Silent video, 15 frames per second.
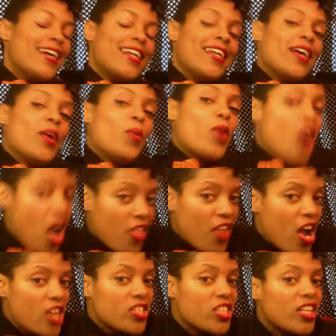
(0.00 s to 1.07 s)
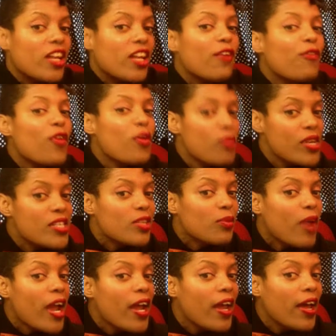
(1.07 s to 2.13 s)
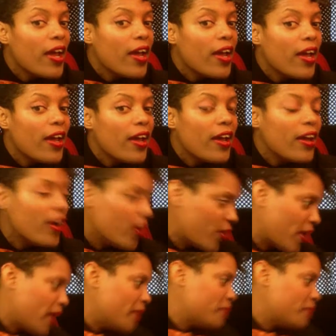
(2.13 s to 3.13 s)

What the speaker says: We're called the Artsy Knitter for a reason, right? Okay.